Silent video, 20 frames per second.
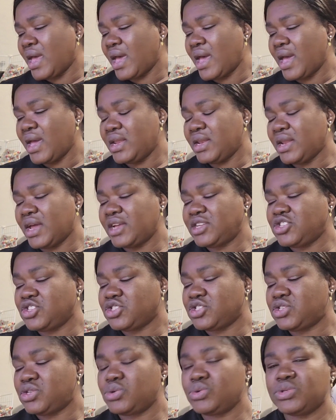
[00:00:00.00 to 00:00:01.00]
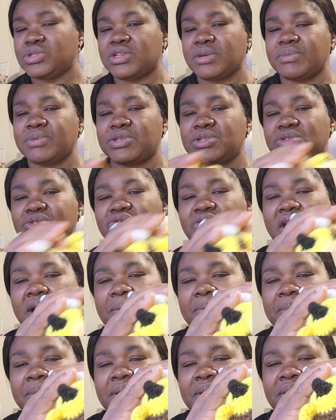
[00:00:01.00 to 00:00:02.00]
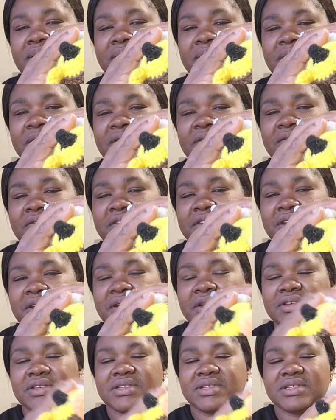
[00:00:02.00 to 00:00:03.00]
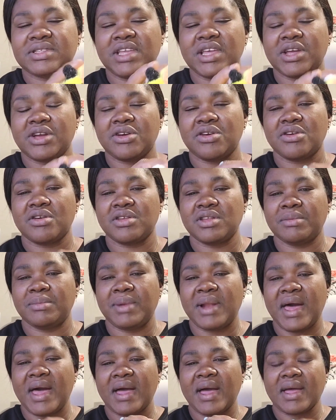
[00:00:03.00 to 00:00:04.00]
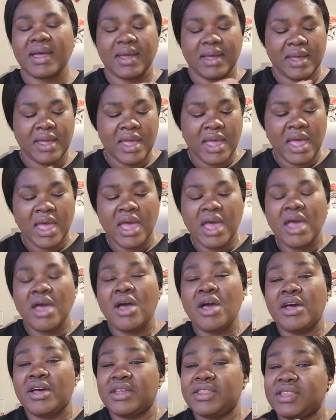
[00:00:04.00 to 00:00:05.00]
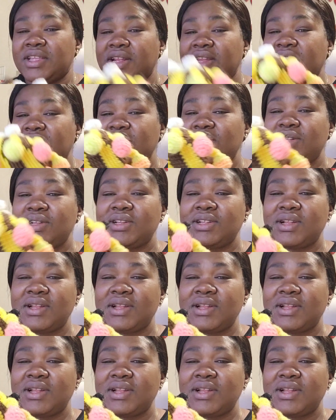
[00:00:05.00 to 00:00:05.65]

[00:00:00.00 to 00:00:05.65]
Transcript: and I just use some scrap for the stinger, the black. The little